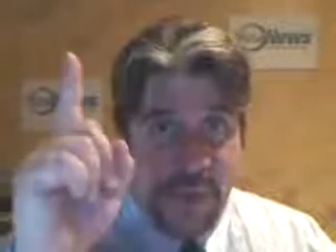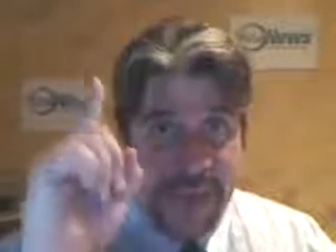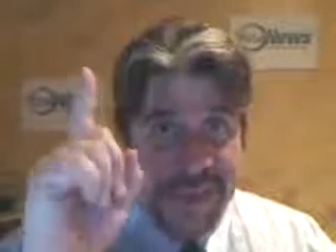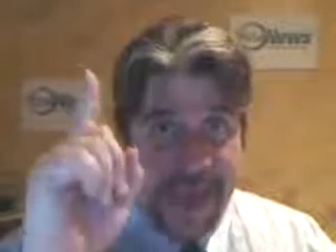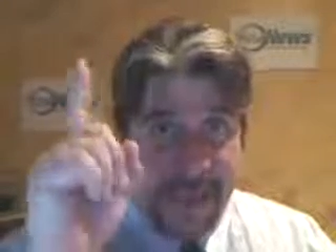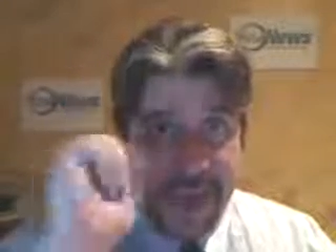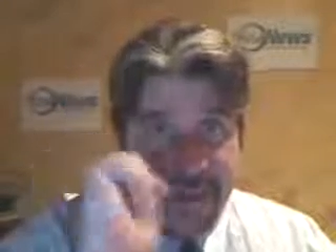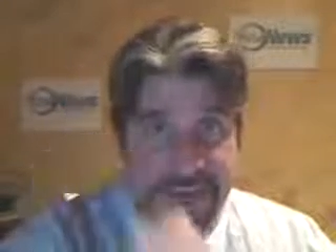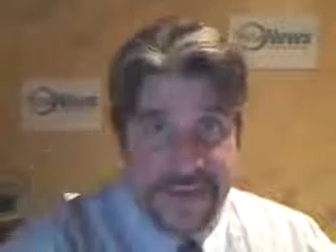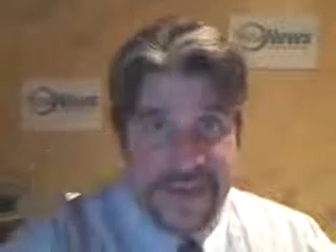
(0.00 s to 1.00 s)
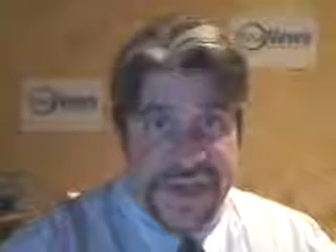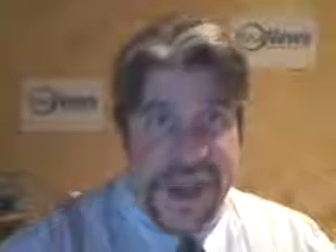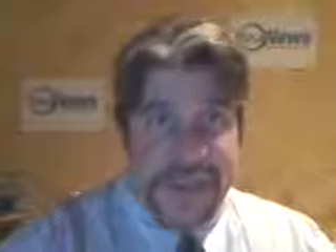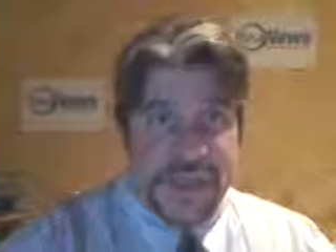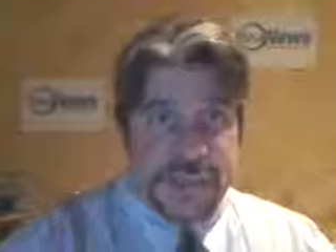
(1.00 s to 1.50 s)
Twins came in, did the
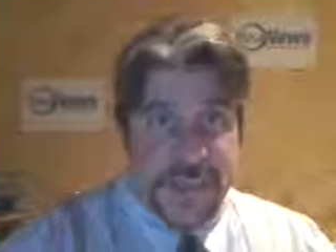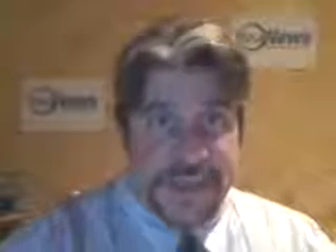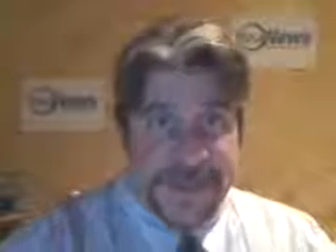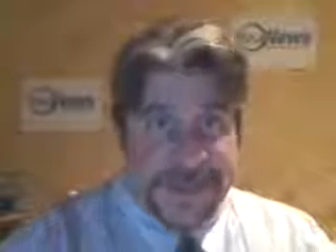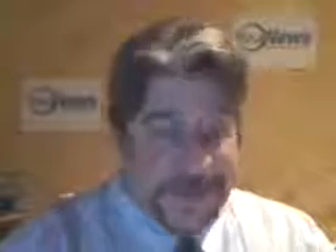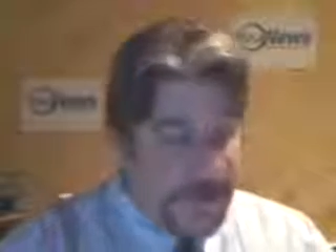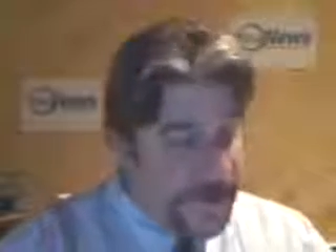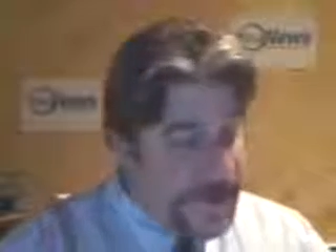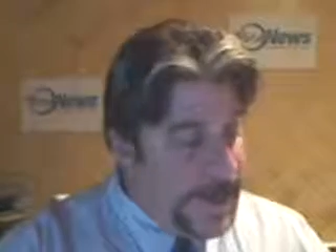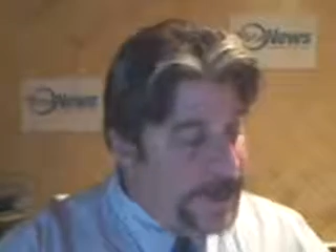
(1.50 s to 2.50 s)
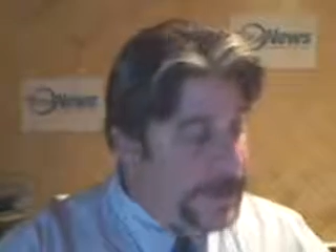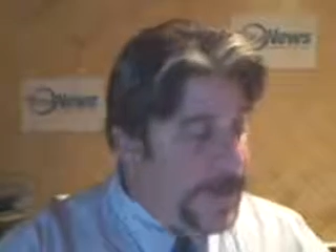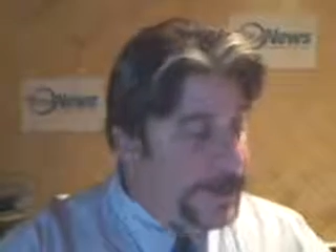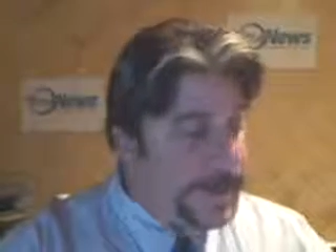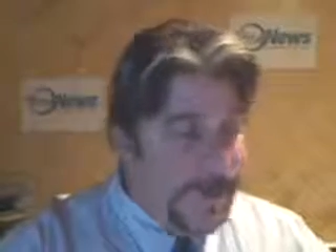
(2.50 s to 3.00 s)
job. They split the series.
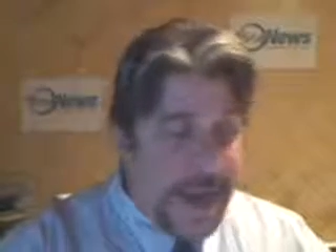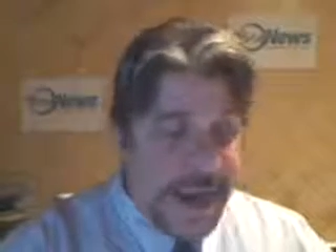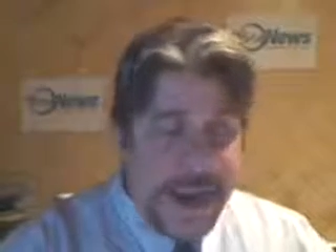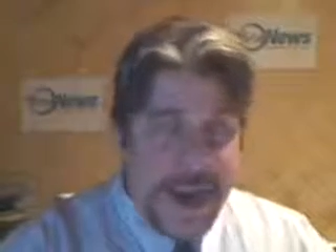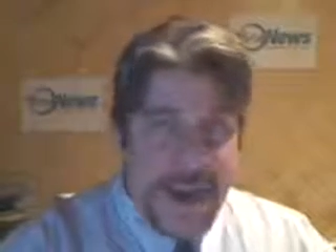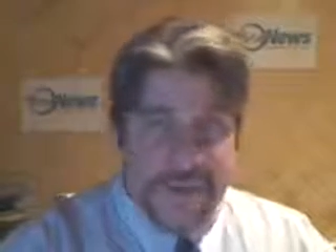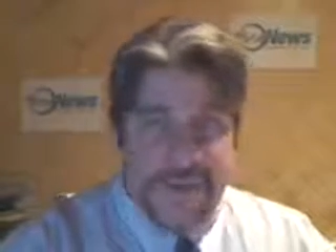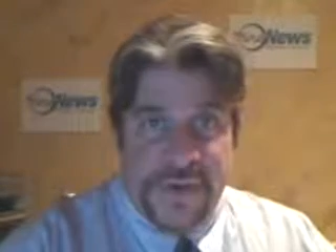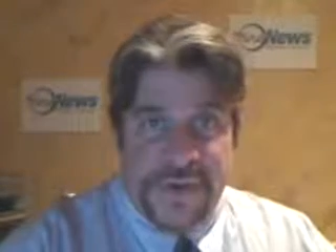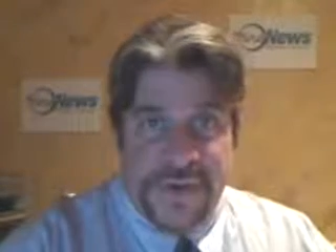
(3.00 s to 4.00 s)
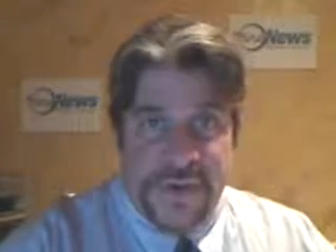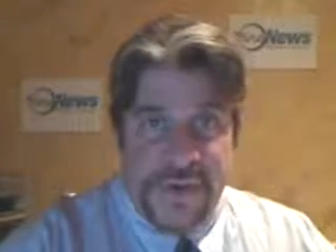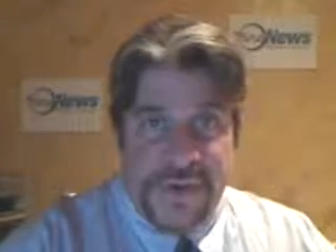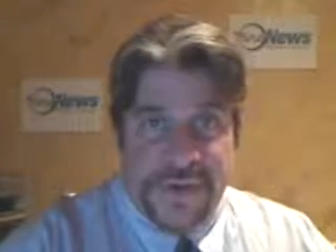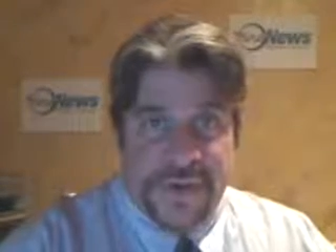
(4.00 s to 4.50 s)
That's right. Took
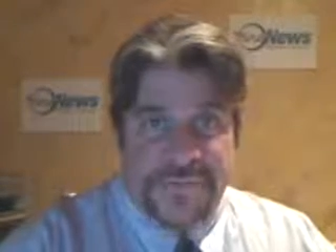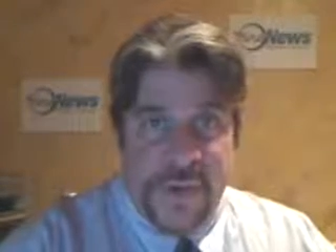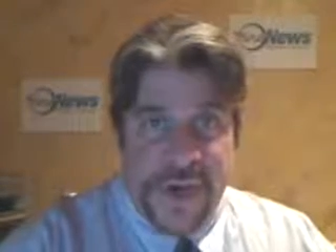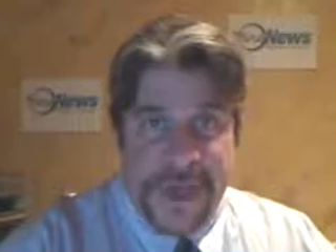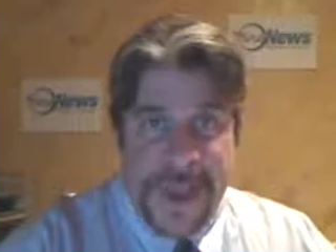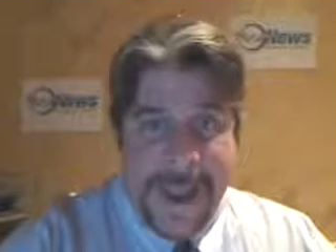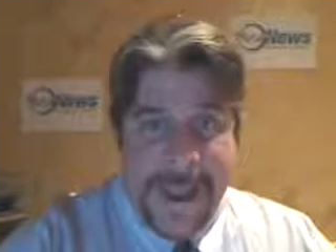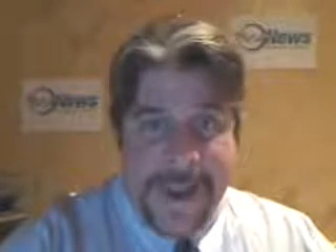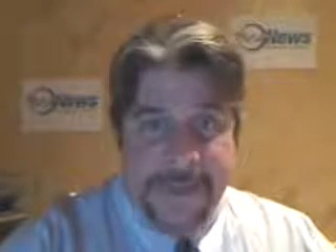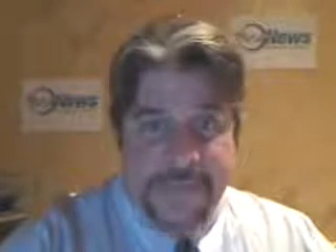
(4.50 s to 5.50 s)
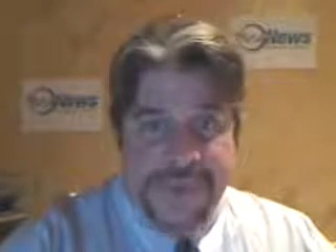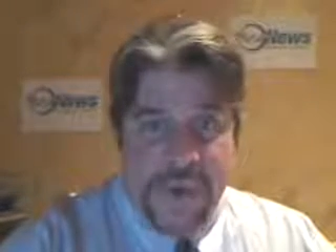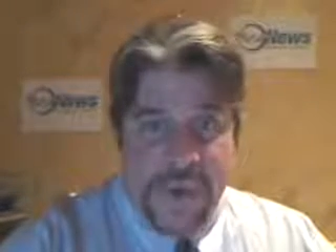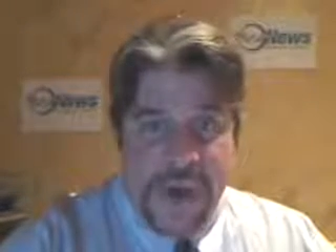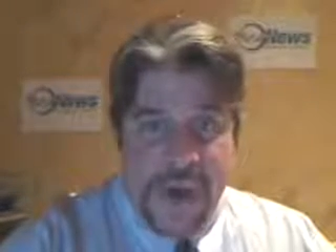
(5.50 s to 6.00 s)
2 of the 4 games.
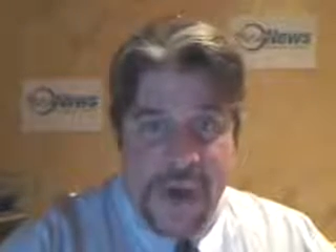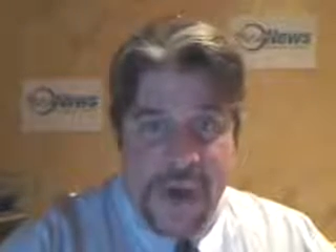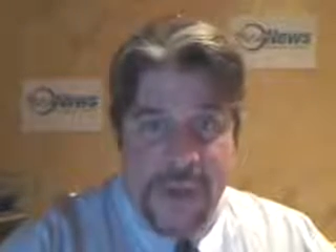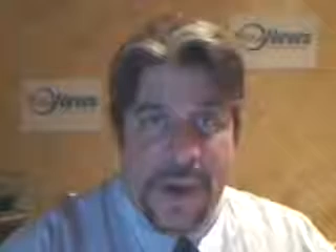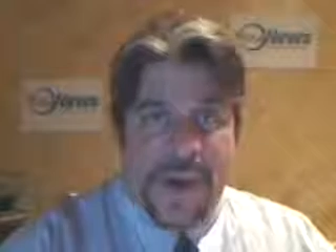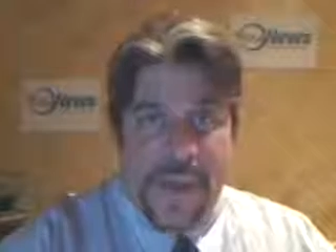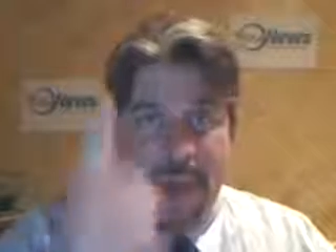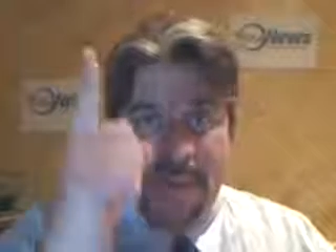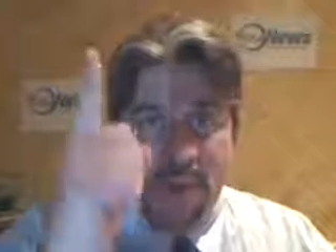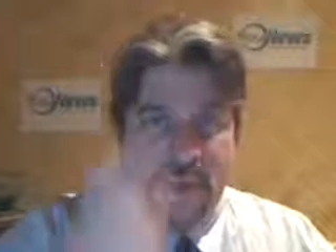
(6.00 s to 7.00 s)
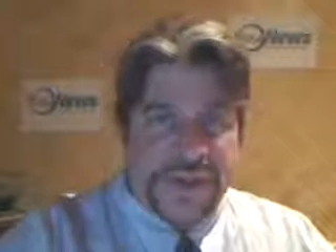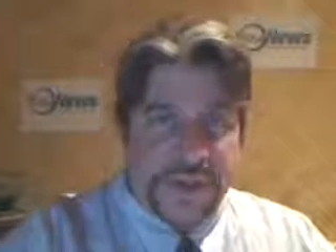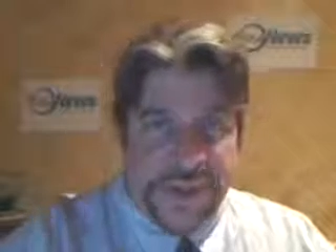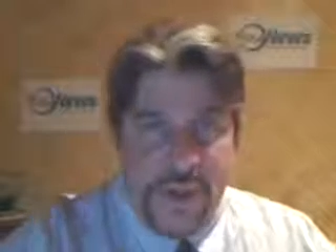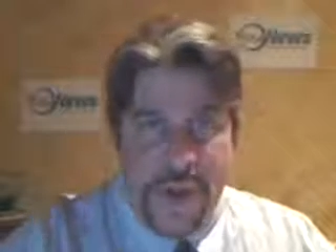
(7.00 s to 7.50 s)
Here we go. By the way, I'm Mark
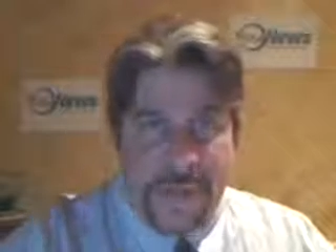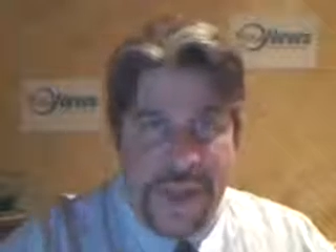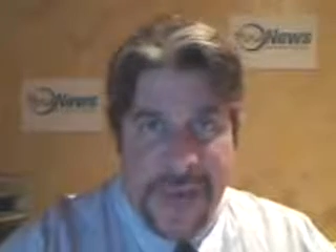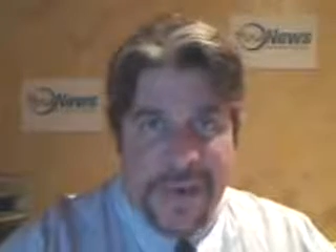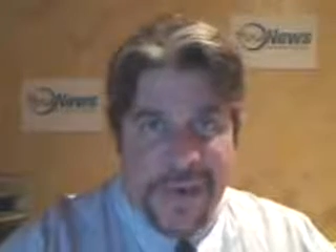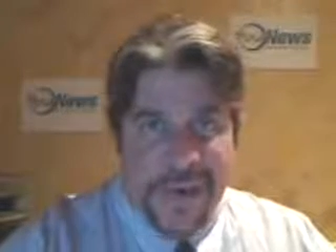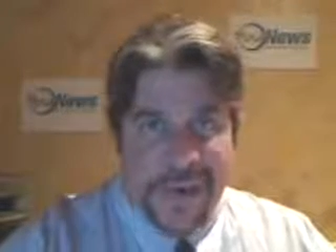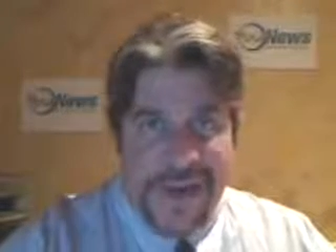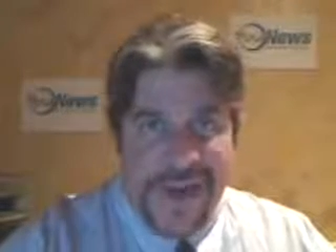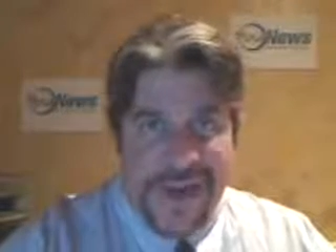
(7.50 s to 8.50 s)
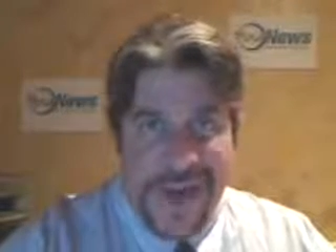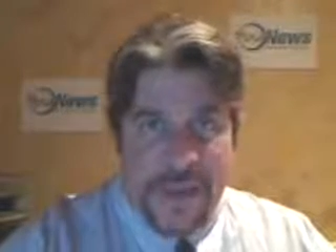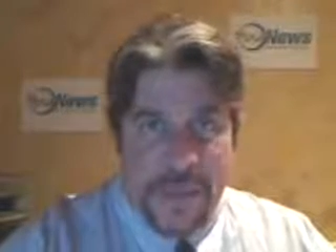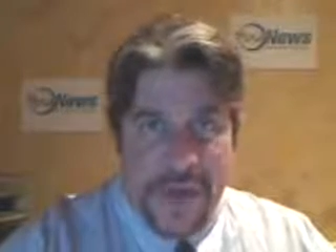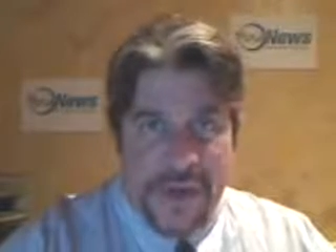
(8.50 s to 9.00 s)
Wilson with your webcam at
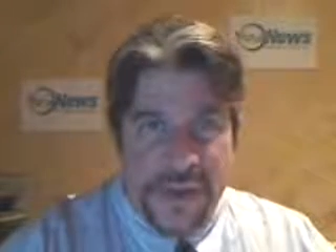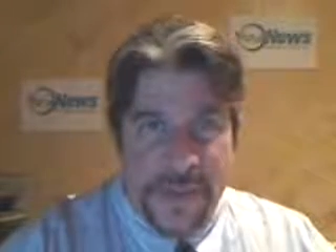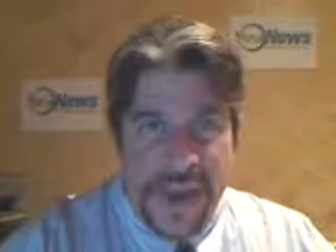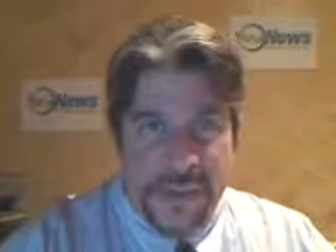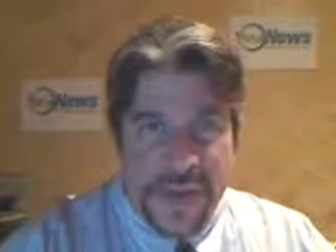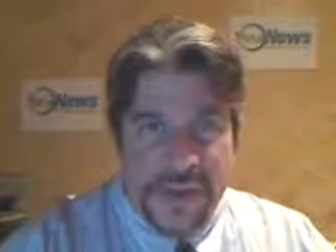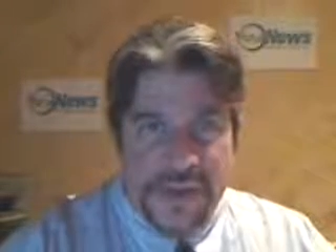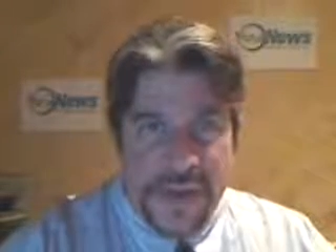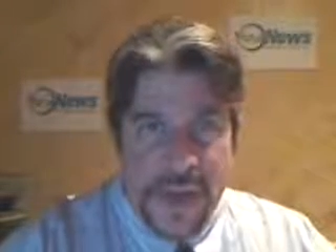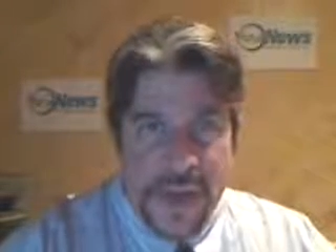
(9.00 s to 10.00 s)
yournews.com, the Parker and the Man page.